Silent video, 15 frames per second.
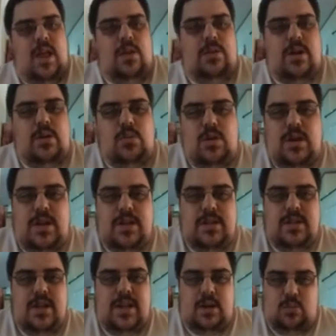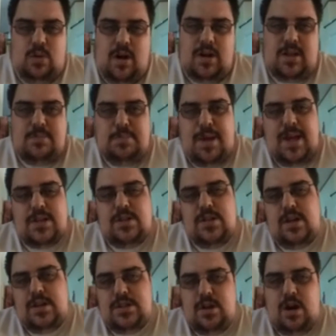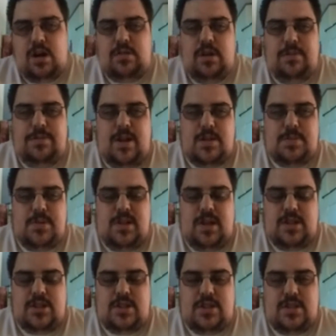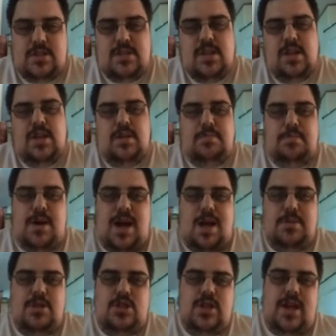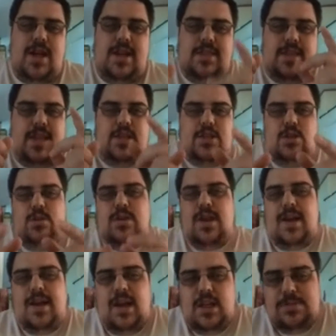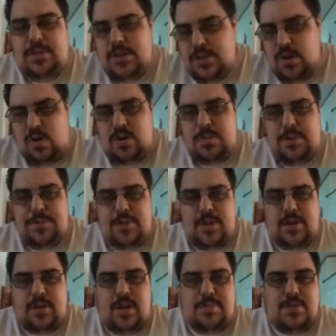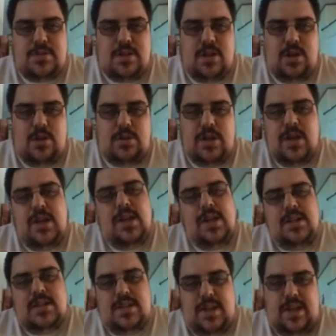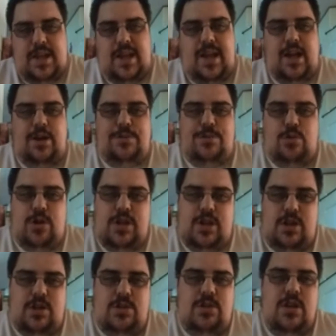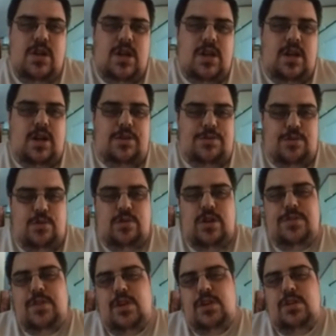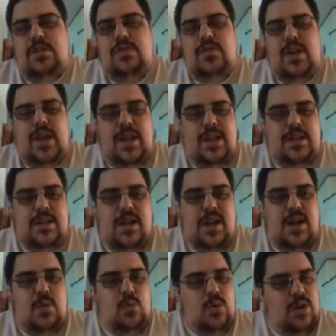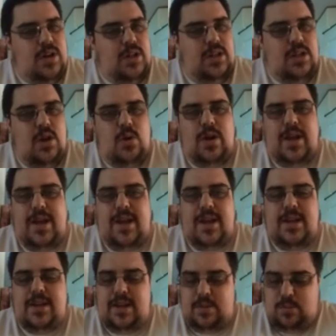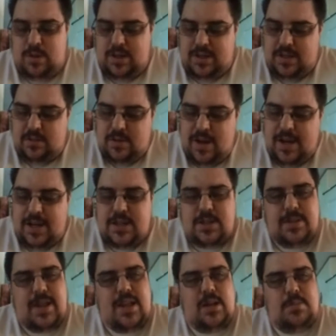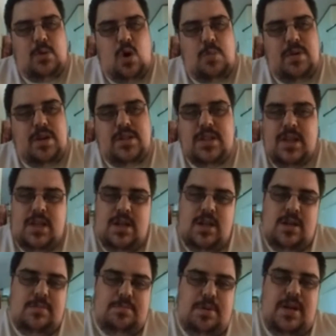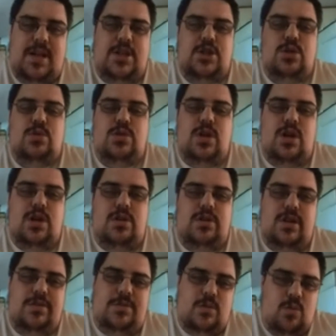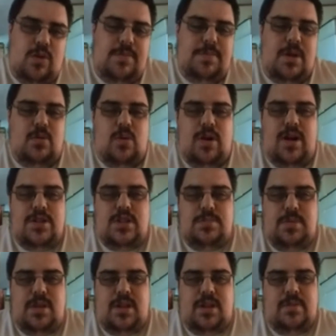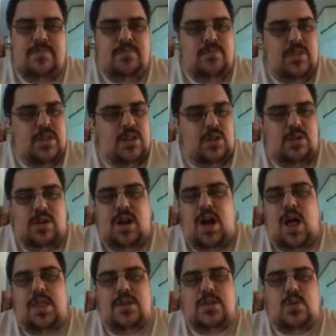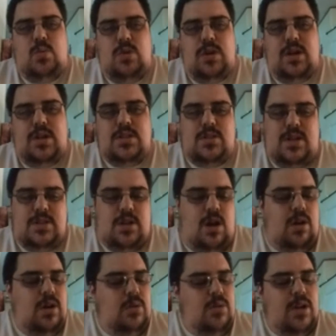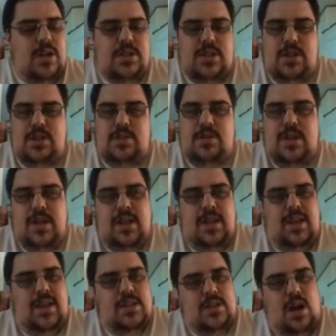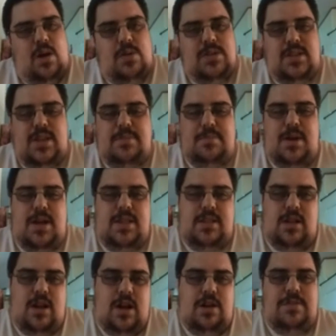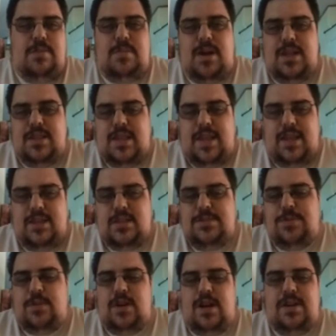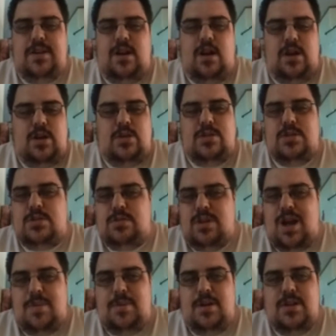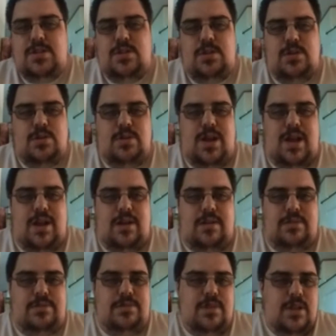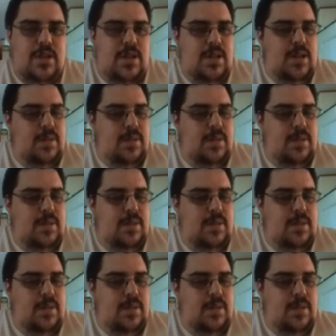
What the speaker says: Hello everyone, and welcome back to another Dark Revenge Productions. My name is Chad, and thank you guys for joining me for another episode. Today I have for you a food review, and we're going to go ahead and we're going to get right into that in a moment. But as you know, if you have been watching me, you know how this works. So that's all I want to do is always give my love and my thanks for all you subscribers who have